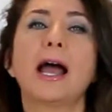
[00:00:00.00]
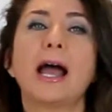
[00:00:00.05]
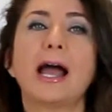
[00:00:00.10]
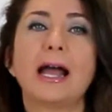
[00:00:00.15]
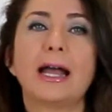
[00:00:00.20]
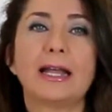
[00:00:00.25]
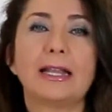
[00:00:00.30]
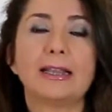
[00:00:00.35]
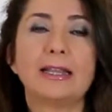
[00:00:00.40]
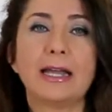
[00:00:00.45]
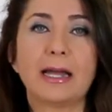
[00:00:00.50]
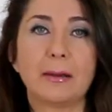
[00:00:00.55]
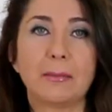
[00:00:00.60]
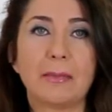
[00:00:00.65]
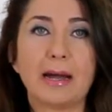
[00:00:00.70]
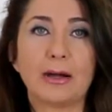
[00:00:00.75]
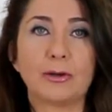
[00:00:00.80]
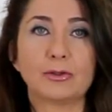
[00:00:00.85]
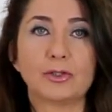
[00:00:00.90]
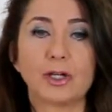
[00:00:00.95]
and the
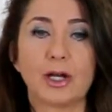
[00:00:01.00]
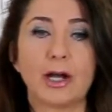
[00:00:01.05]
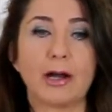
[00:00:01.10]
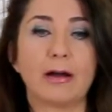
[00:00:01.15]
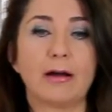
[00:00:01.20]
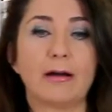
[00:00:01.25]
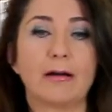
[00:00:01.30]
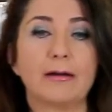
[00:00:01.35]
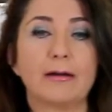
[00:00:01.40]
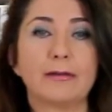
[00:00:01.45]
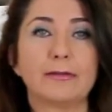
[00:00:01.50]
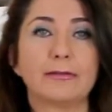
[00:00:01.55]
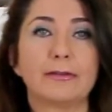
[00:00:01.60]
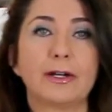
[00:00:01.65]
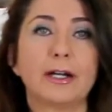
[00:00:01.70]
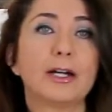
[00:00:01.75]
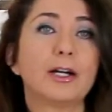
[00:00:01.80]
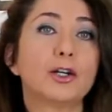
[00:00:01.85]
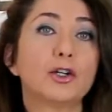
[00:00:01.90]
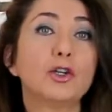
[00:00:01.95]
amount of
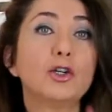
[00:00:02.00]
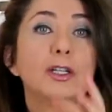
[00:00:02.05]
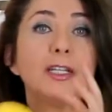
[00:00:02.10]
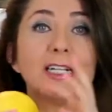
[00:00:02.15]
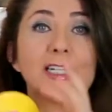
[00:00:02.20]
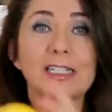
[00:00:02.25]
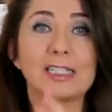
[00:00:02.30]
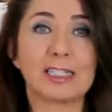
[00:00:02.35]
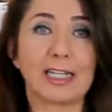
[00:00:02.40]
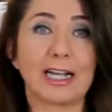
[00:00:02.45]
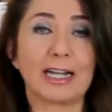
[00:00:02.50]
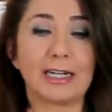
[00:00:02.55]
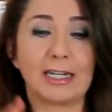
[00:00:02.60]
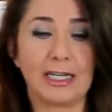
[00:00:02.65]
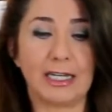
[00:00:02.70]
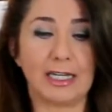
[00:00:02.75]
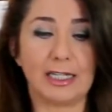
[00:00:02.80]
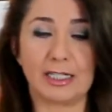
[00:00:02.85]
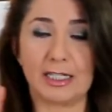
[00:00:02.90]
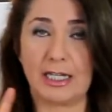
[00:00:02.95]
goodness that
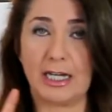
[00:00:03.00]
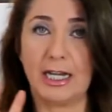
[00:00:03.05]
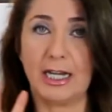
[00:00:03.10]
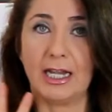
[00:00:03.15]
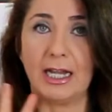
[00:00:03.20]
is